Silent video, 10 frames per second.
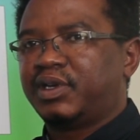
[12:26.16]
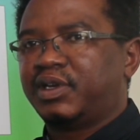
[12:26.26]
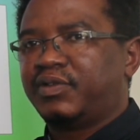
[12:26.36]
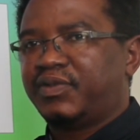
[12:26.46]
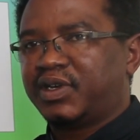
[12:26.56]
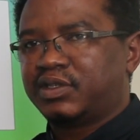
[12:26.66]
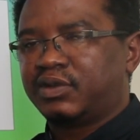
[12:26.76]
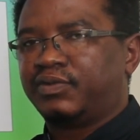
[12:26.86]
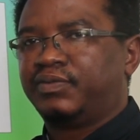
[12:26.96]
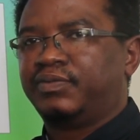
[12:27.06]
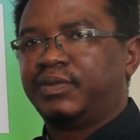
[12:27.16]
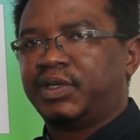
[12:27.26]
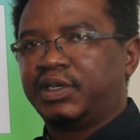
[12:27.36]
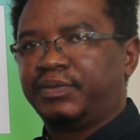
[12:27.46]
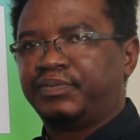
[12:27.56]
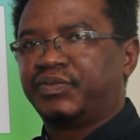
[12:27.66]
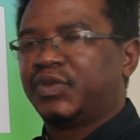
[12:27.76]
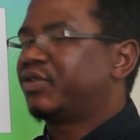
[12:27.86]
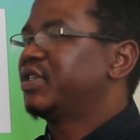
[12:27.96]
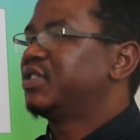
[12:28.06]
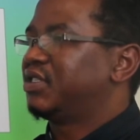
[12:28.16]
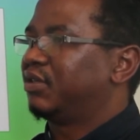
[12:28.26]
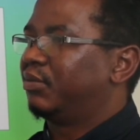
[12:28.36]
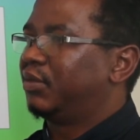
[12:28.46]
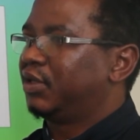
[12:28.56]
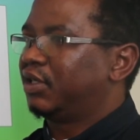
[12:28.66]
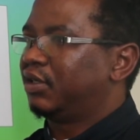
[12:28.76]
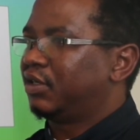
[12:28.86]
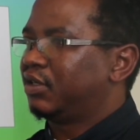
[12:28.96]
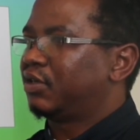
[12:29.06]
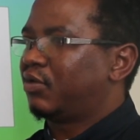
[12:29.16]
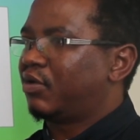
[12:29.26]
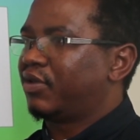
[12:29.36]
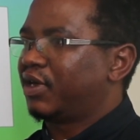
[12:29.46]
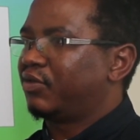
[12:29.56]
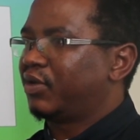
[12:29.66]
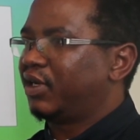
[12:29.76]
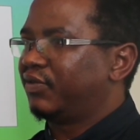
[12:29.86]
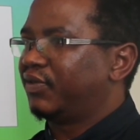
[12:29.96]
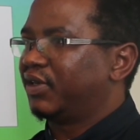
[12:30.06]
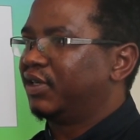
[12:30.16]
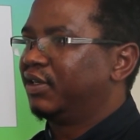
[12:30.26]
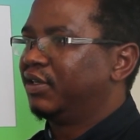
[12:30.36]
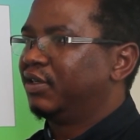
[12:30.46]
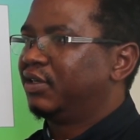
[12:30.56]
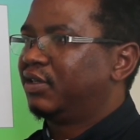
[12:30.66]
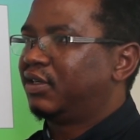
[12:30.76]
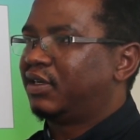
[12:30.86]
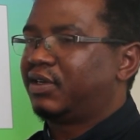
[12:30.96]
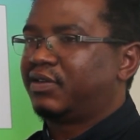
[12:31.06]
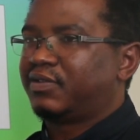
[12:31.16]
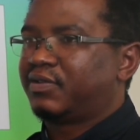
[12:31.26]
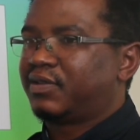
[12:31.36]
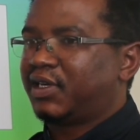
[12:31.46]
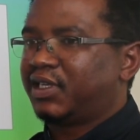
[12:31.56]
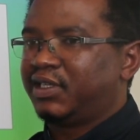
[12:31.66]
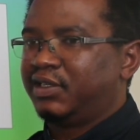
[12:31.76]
effects of racism in the world that we live in. That